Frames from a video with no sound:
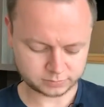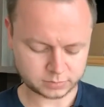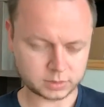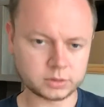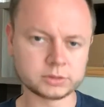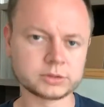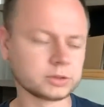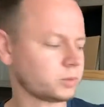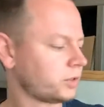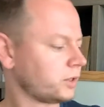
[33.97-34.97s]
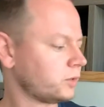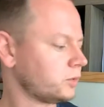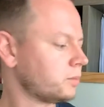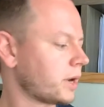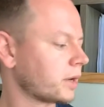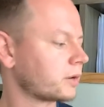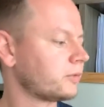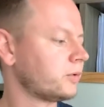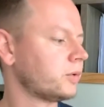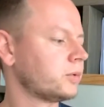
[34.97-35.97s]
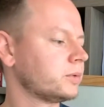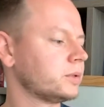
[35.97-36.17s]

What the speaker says: also a very good microphone.